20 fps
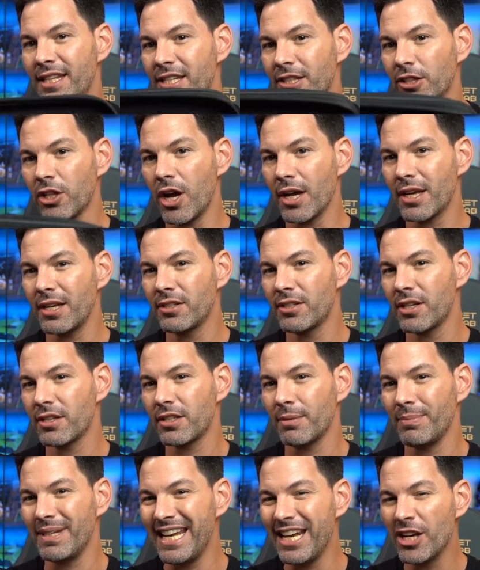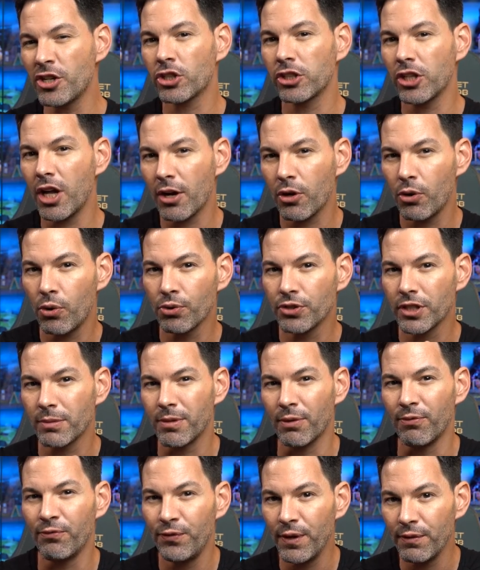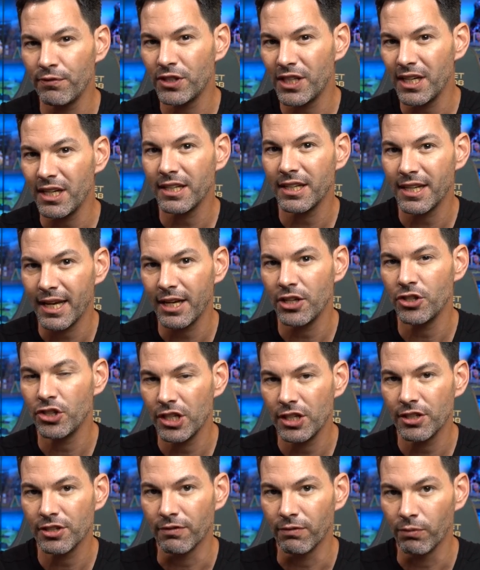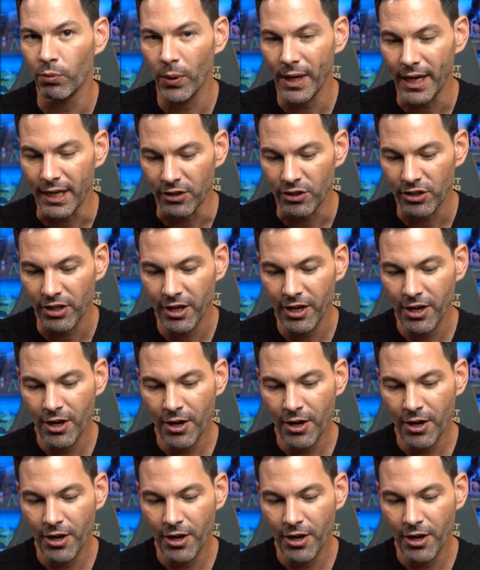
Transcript: this locking system, each lock holds up to 15 kgs of weight.